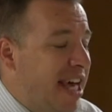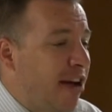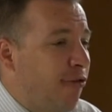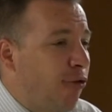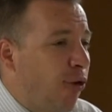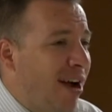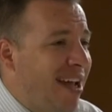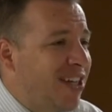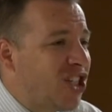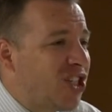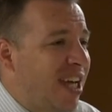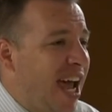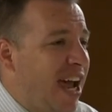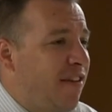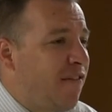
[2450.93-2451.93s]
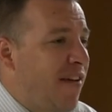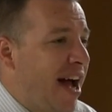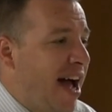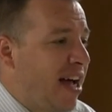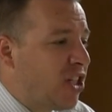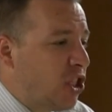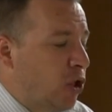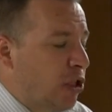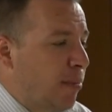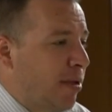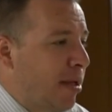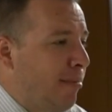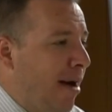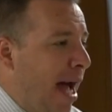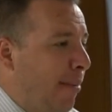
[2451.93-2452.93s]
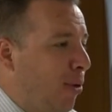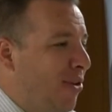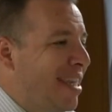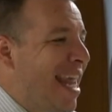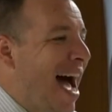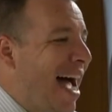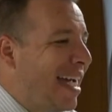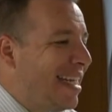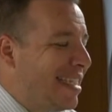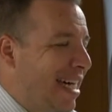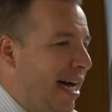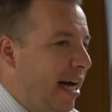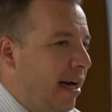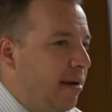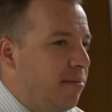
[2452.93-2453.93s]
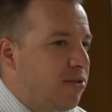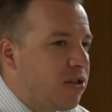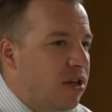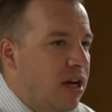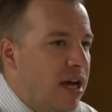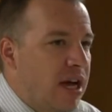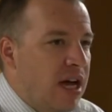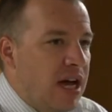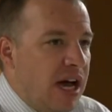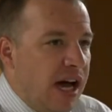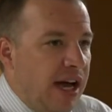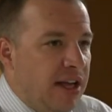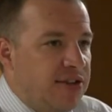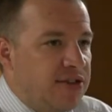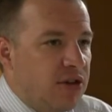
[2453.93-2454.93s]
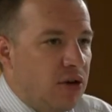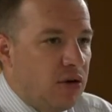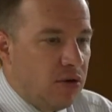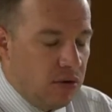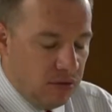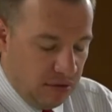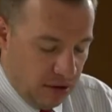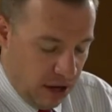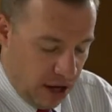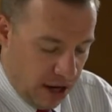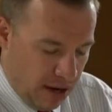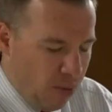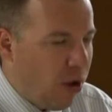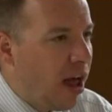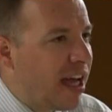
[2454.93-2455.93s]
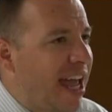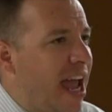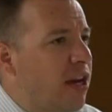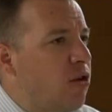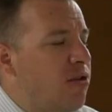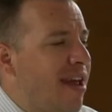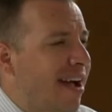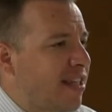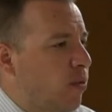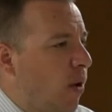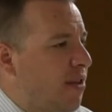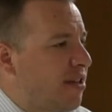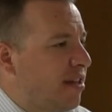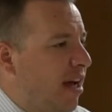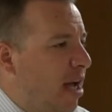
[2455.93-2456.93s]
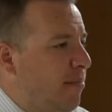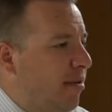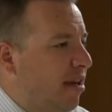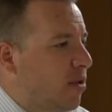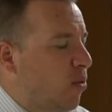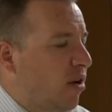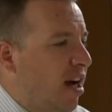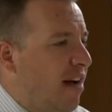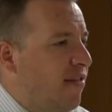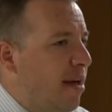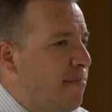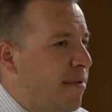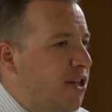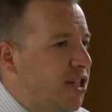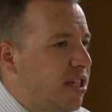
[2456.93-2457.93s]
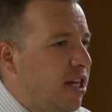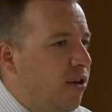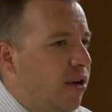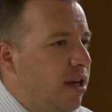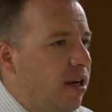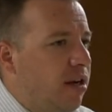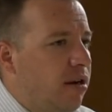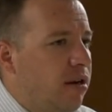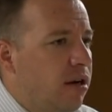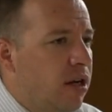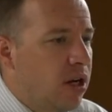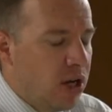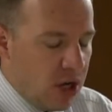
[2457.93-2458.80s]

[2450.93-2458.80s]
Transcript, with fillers: That phrase, stand fast, shows up in the Bible nine times. And so, uh, well, I can't do next Wednesday night because we're going to have that missionary here.